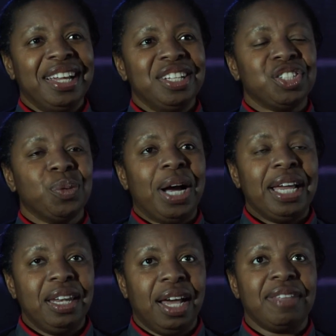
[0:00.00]
So I
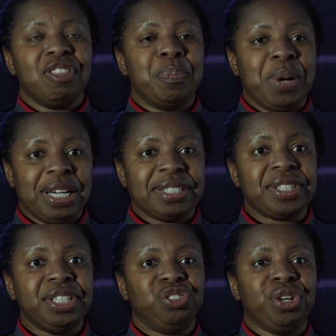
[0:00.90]
like the bars,
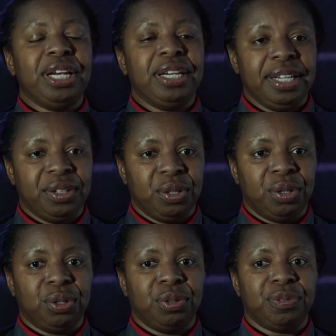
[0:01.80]
the adrenaline
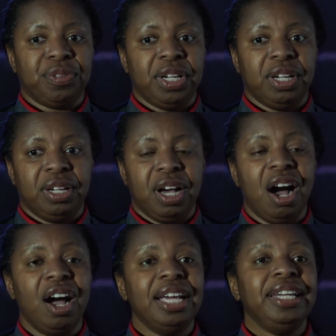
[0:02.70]
of uh, a
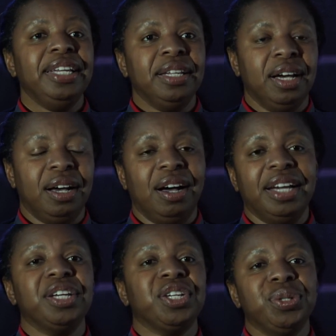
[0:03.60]
highly a high
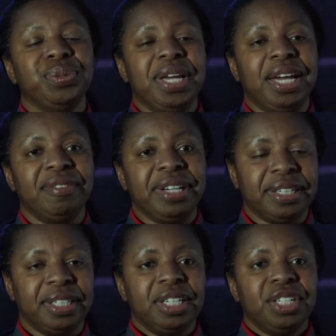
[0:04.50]
acute area.